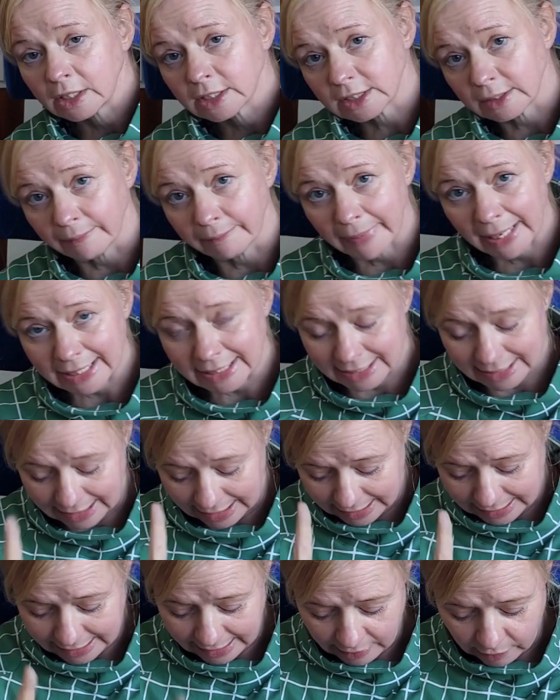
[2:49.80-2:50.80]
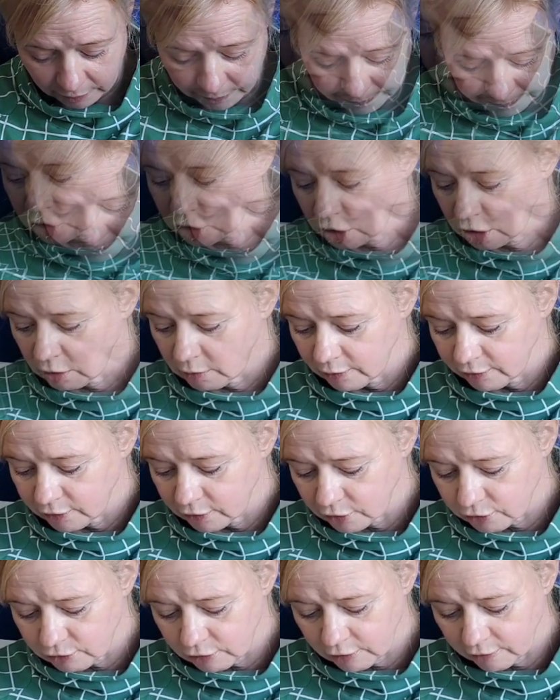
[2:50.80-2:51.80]
some basics. Hang on, I've got two of
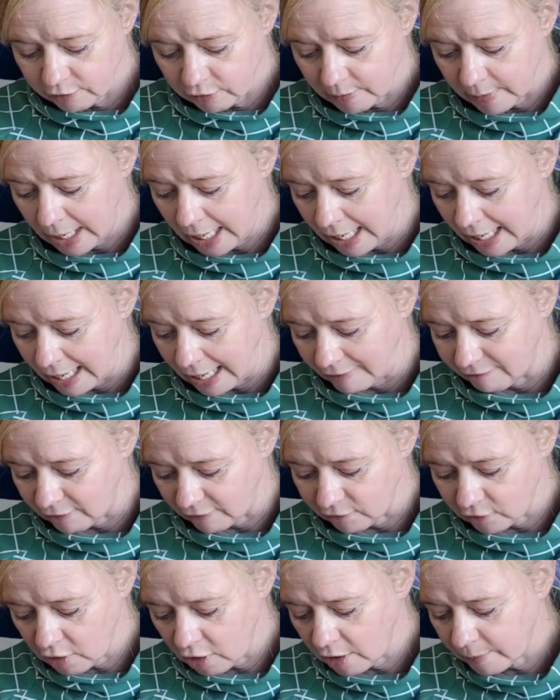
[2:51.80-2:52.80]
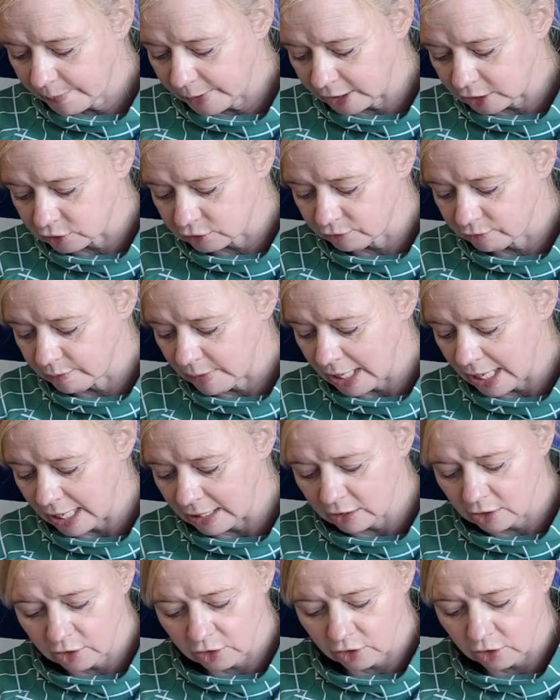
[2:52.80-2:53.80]
the three of them here. If I've got a picture of me
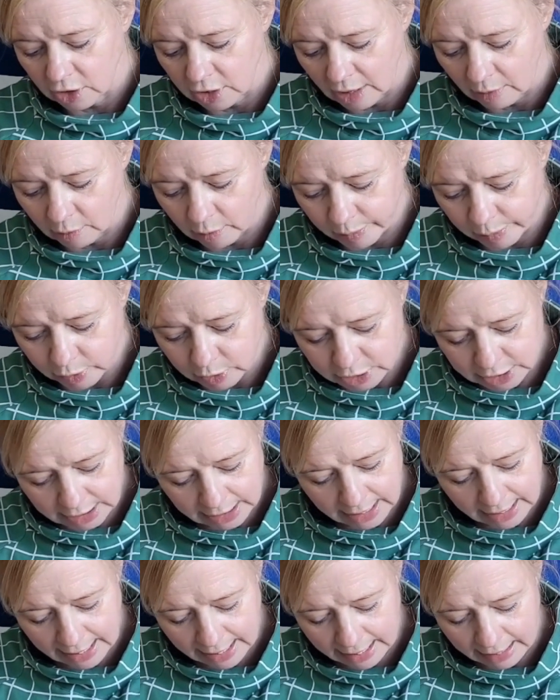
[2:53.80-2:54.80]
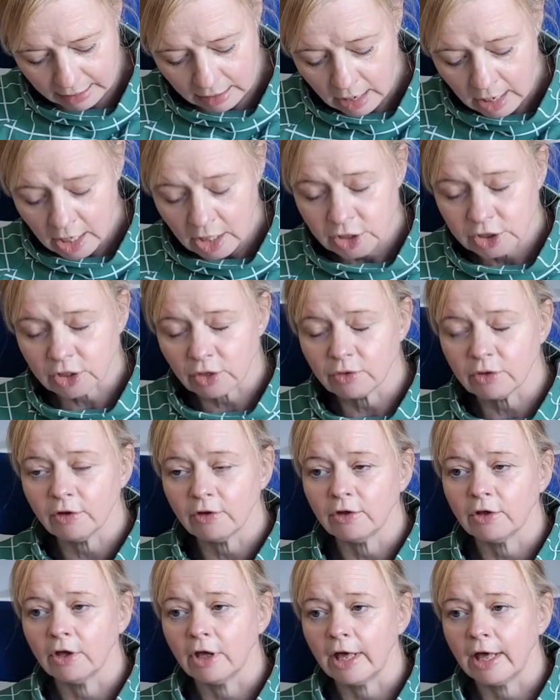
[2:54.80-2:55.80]
in the third, I will put it in. So
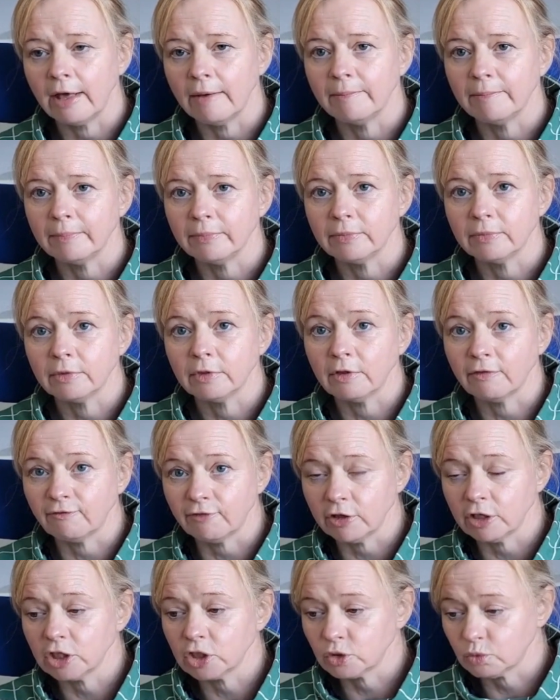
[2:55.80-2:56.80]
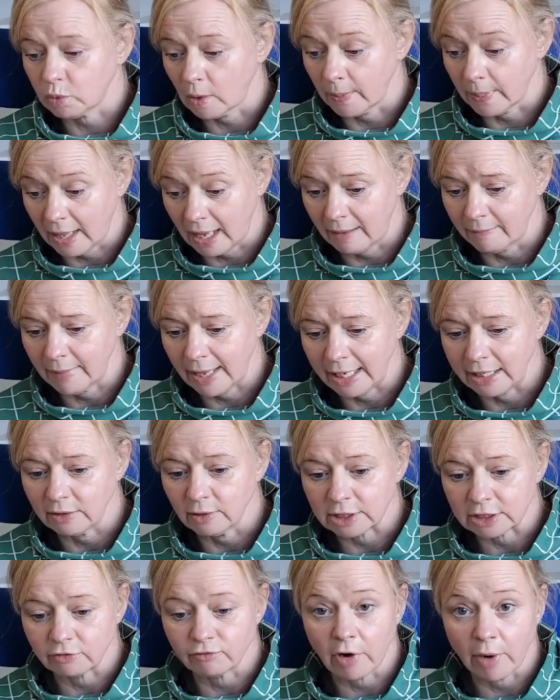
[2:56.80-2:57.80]
the um, the first one that I made
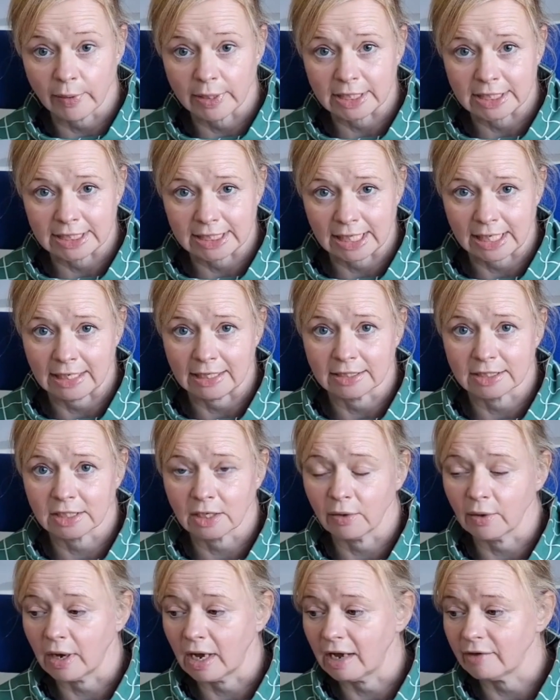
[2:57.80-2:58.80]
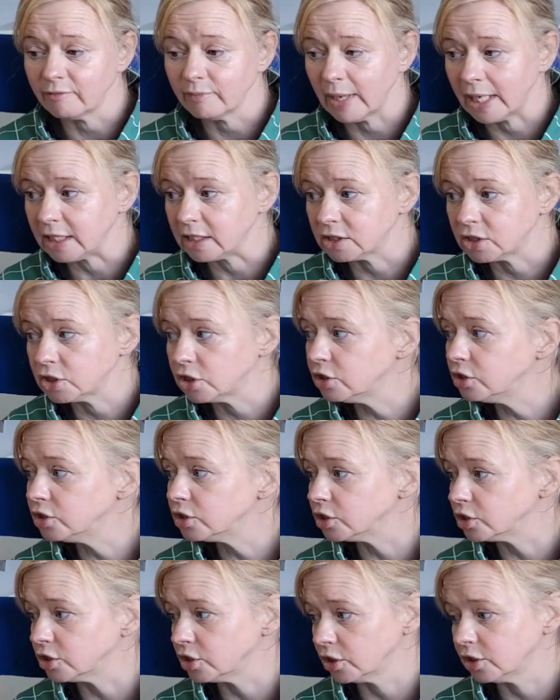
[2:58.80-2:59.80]
is a Rowan T. So I've made
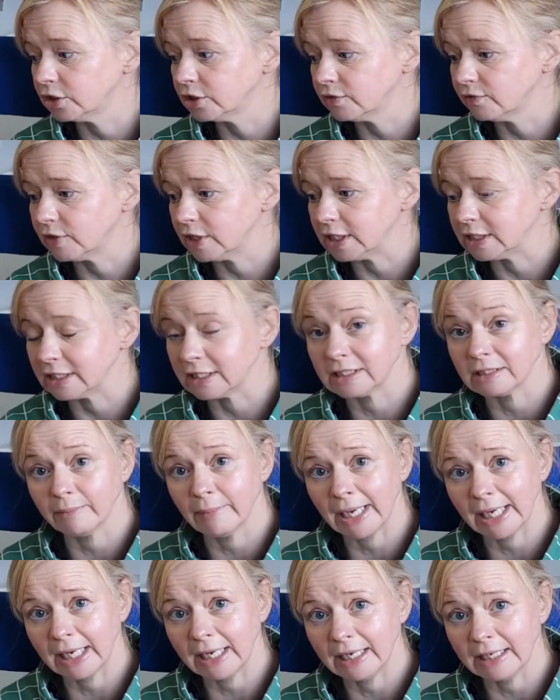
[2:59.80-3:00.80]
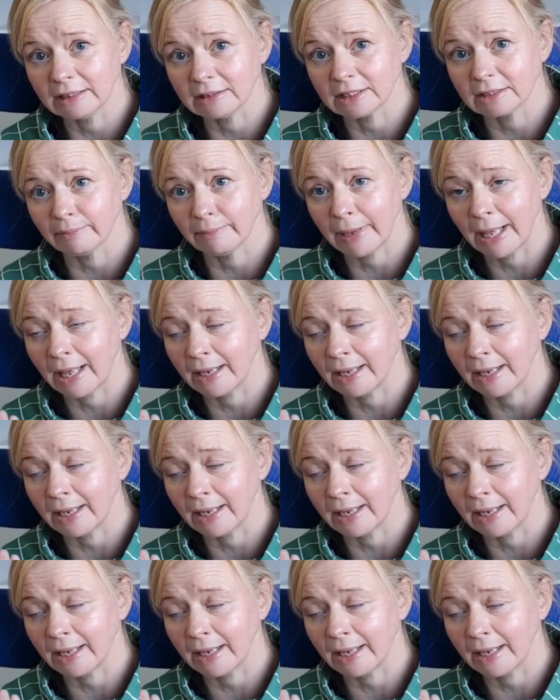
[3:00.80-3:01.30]
tons and tons of these. It's a Megan Nielsen